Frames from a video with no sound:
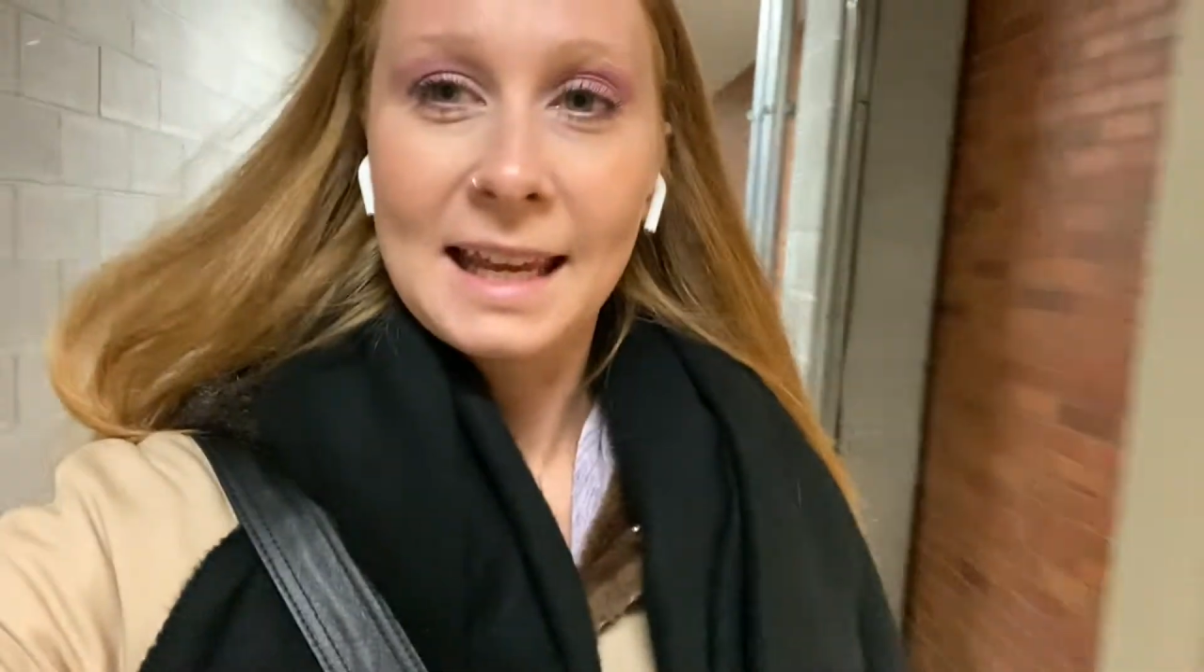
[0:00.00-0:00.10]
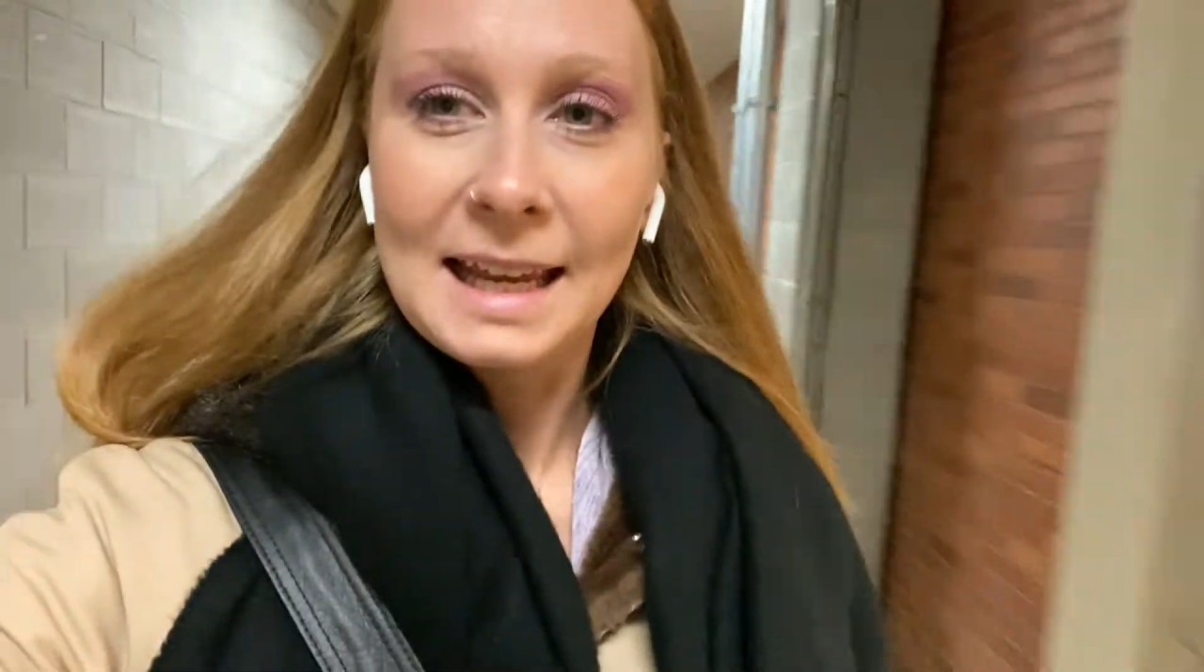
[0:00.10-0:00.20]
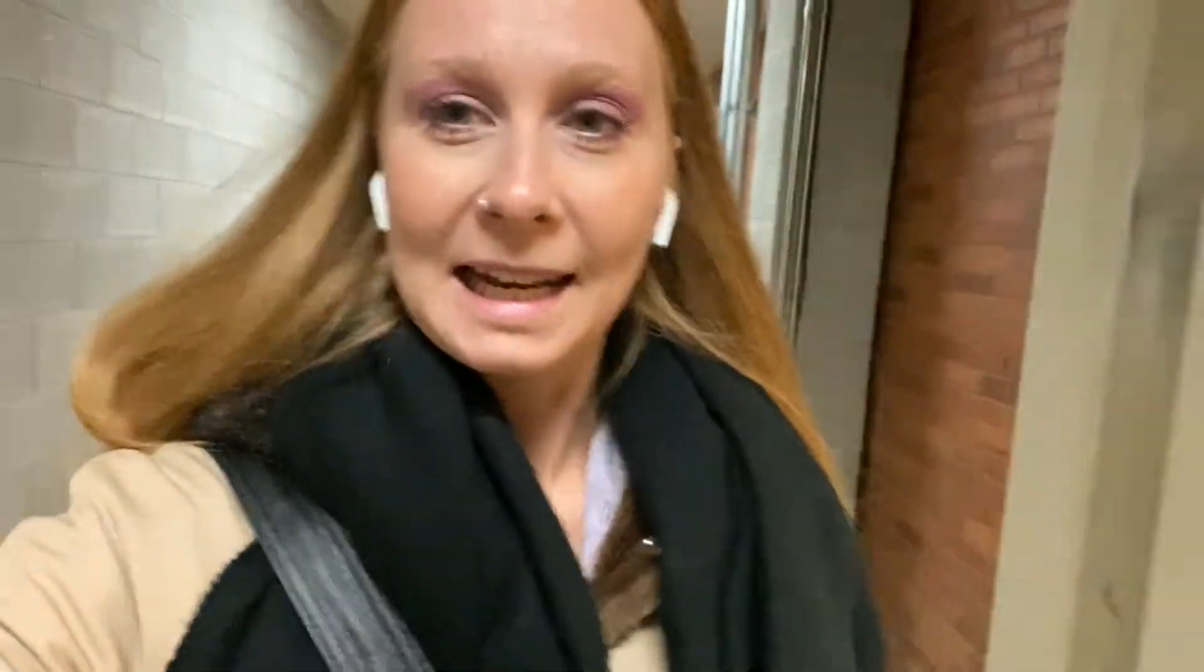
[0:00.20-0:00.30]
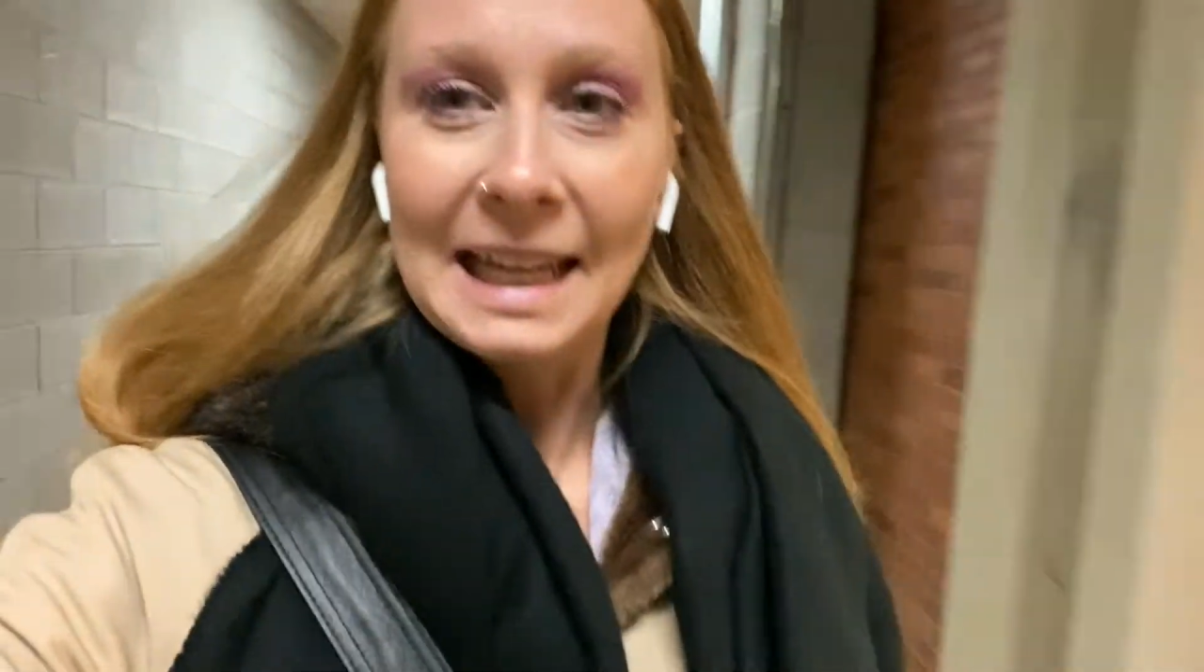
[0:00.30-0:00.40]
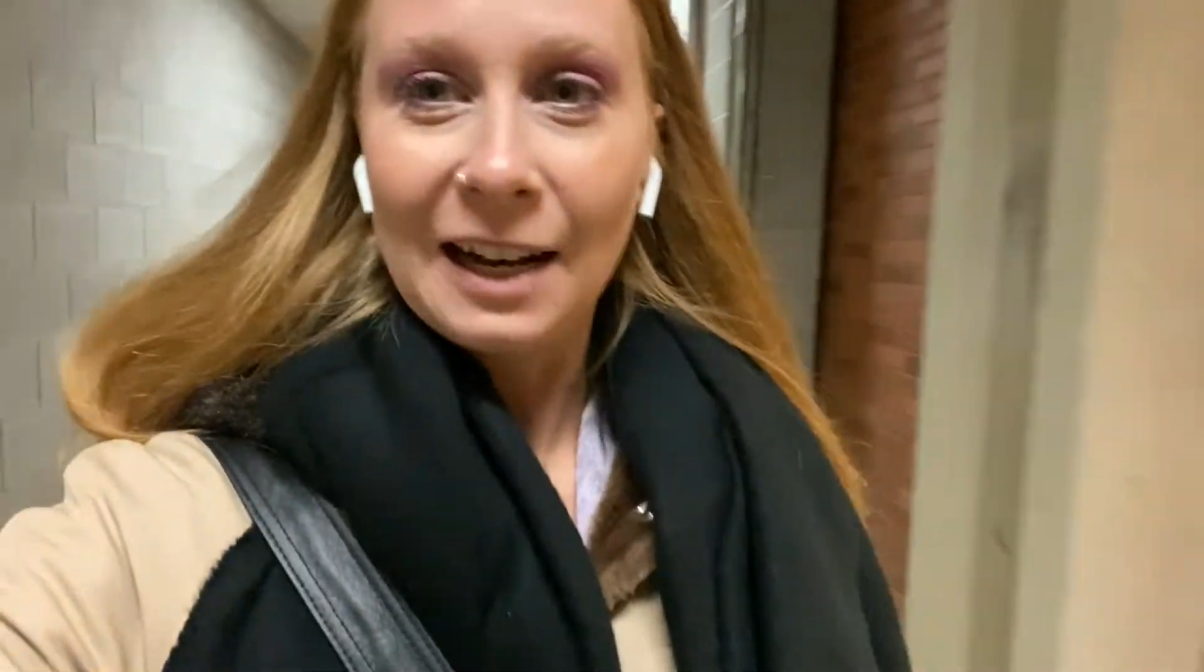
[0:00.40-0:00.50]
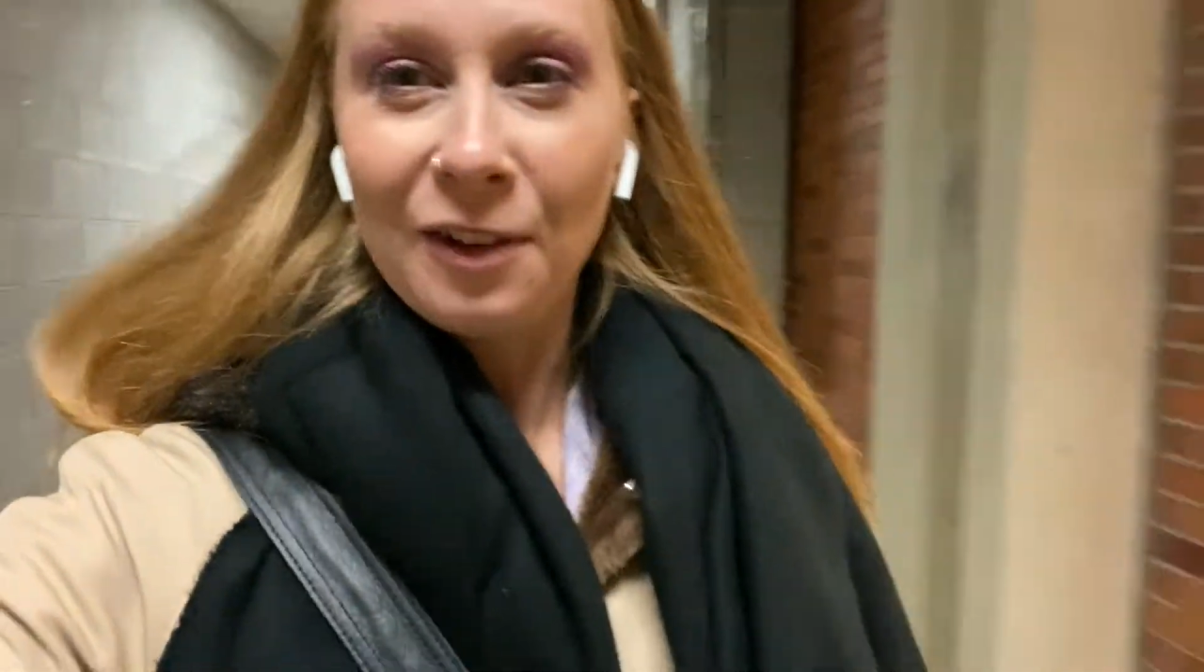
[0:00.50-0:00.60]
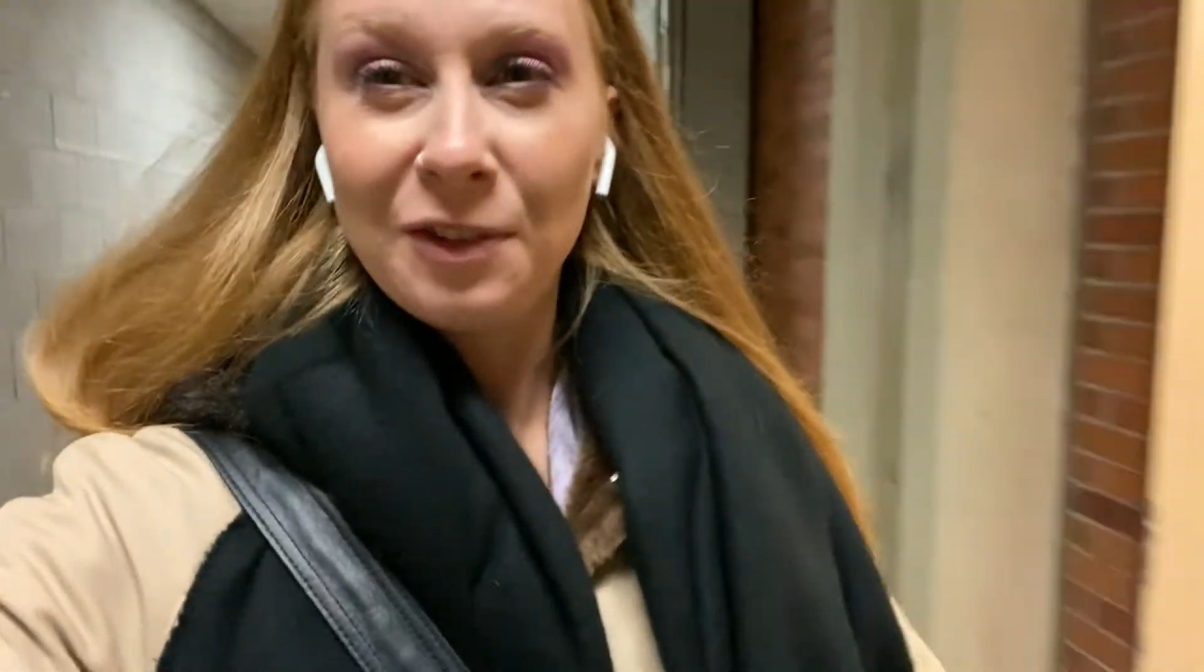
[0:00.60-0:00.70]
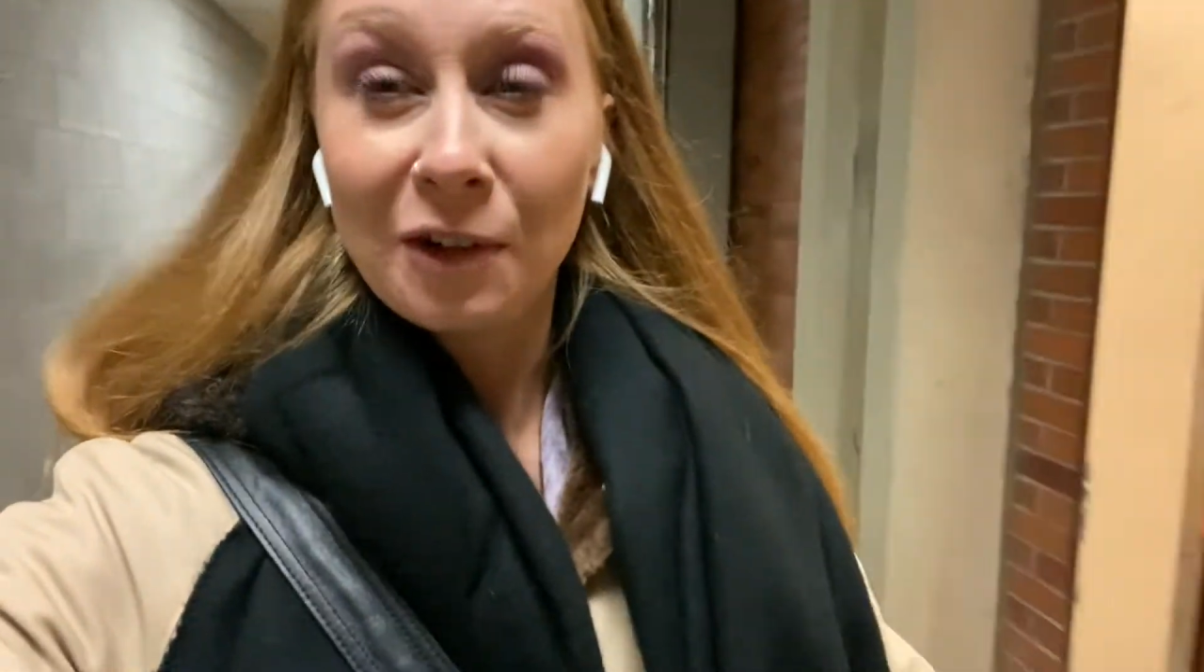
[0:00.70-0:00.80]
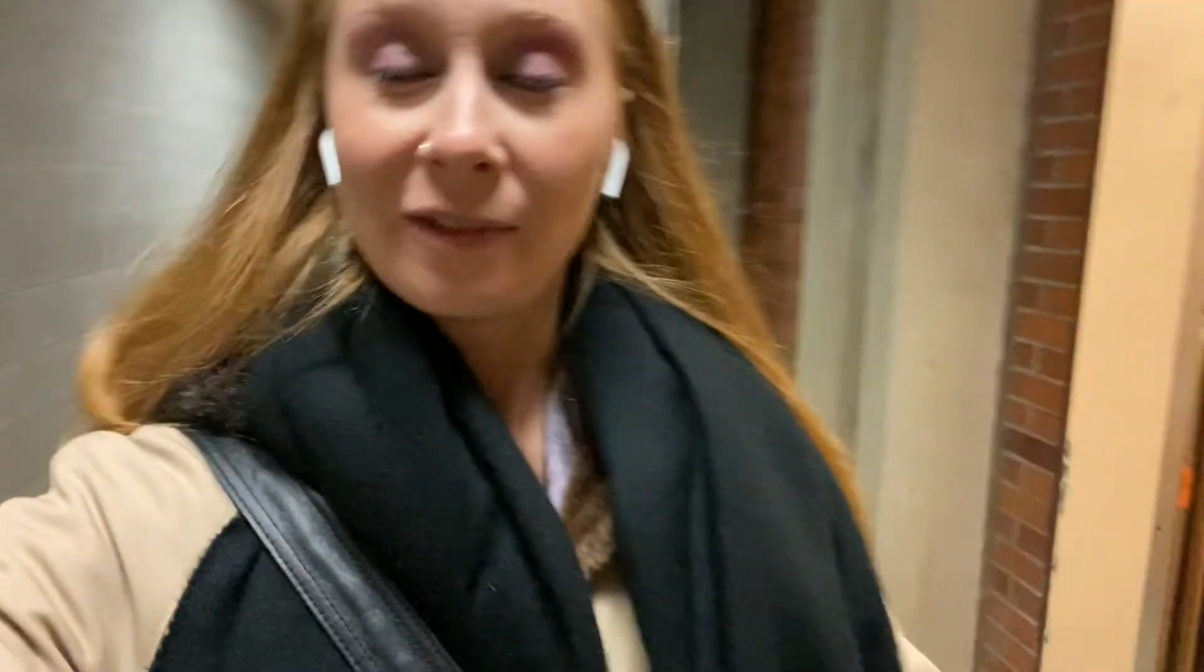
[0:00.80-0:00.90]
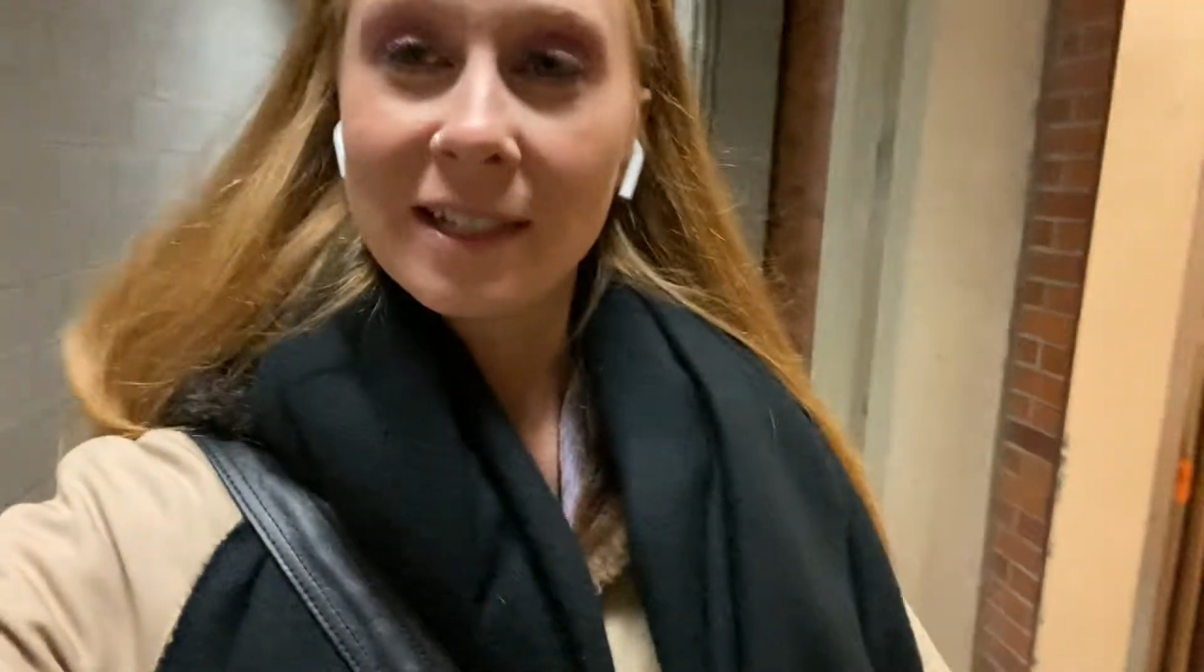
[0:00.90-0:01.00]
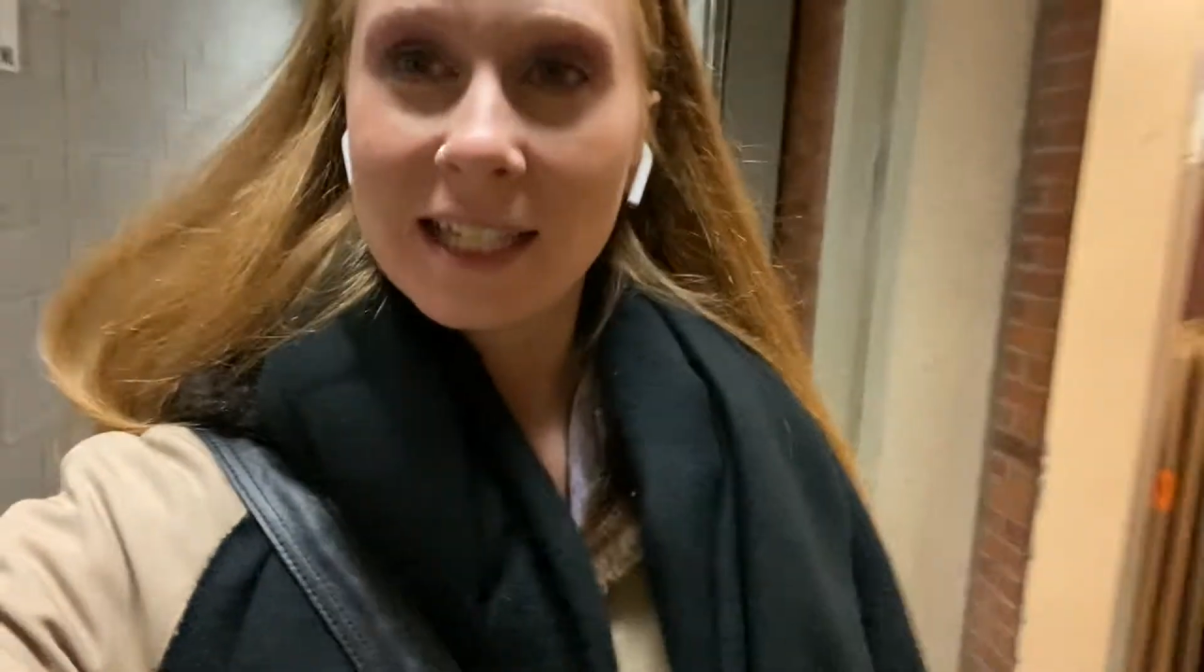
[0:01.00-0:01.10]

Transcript: and I get all nervous